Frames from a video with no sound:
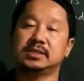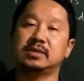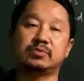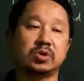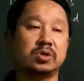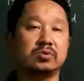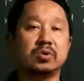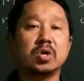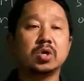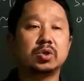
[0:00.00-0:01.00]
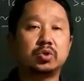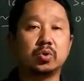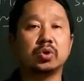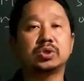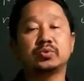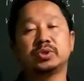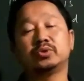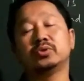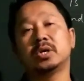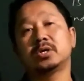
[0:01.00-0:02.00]
As I told you, those which
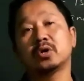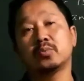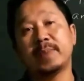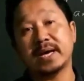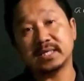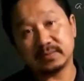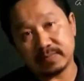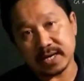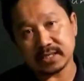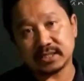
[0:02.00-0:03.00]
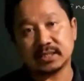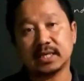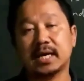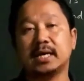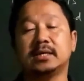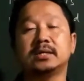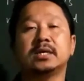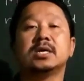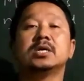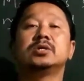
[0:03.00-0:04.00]
do not occupy space and
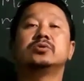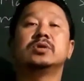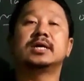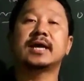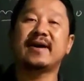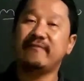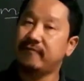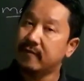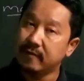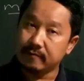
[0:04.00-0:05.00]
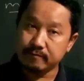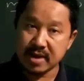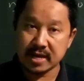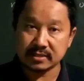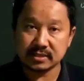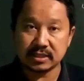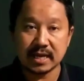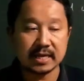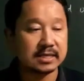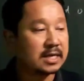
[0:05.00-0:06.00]
do not have mass,
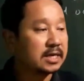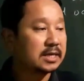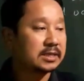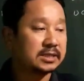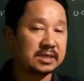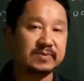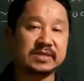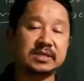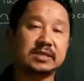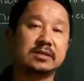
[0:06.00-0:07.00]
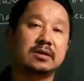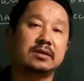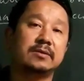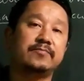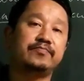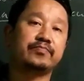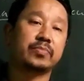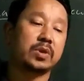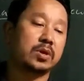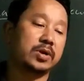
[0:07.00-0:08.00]
like TV signal,
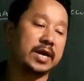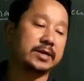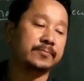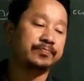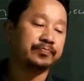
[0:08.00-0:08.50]
right?